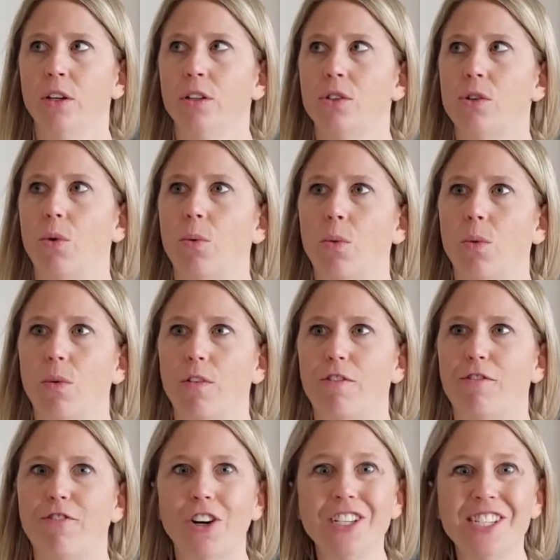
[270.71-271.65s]
So
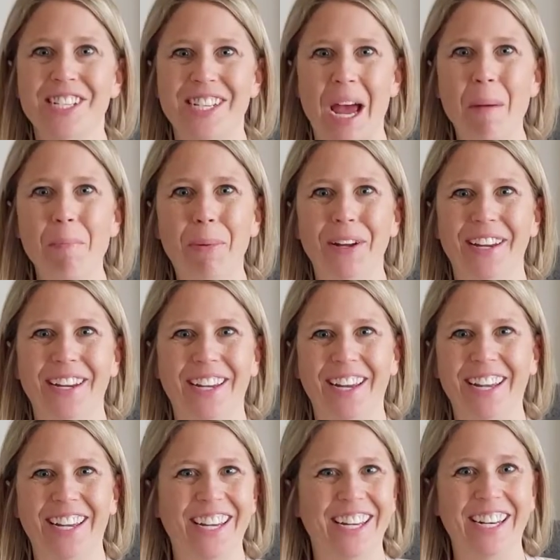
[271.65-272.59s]
first step
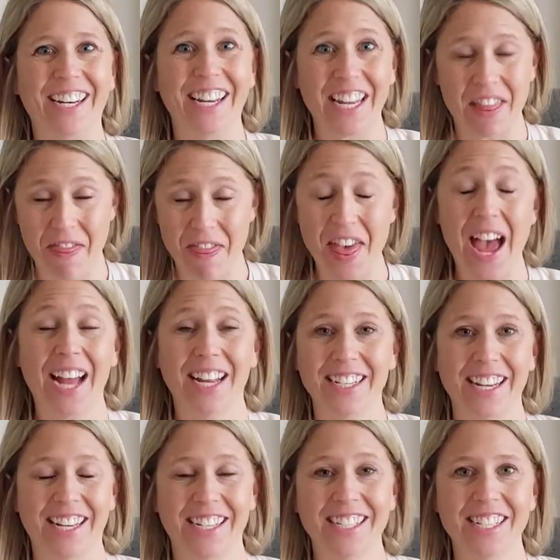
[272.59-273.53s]
in that
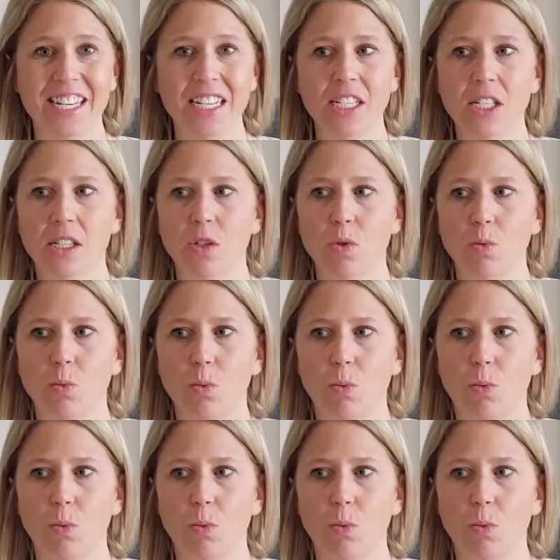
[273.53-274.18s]
instance is